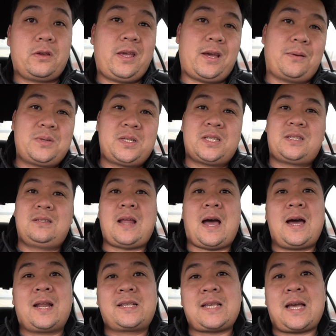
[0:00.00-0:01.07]
yeah, I'm just
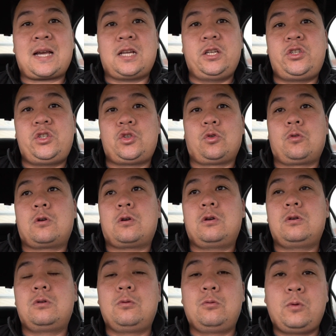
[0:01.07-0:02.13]
not exactly
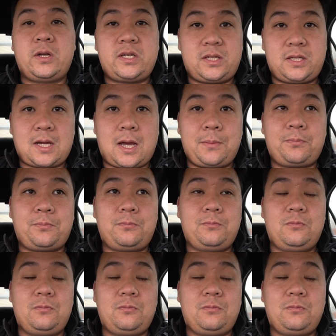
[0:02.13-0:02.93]
sure which type,